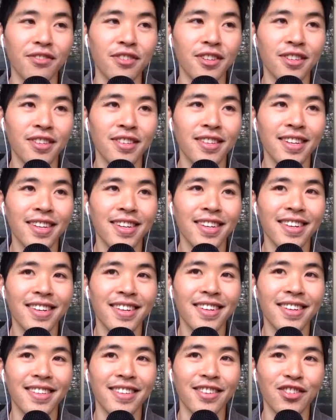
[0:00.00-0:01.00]
this
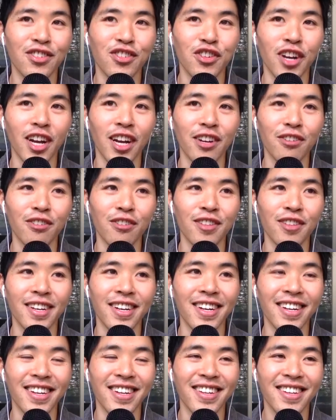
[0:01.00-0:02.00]
channel
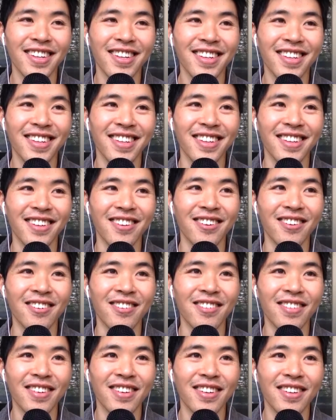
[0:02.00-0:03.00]
that you
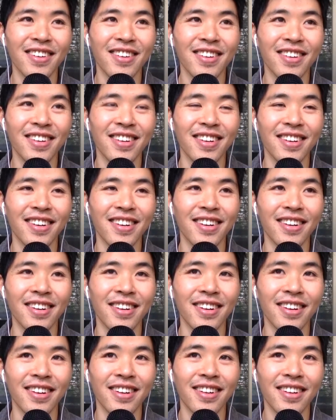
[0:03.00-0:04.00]
know
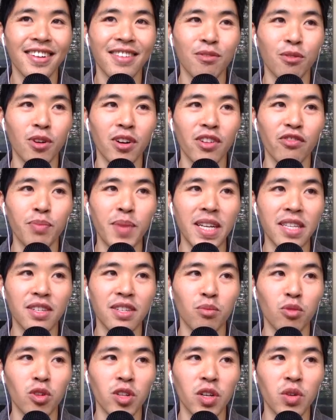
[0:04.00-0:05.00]
uh, where I've met some
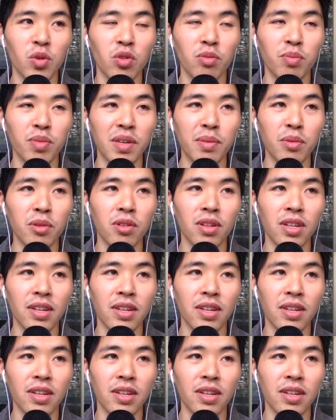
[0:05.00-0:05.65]
really cool people.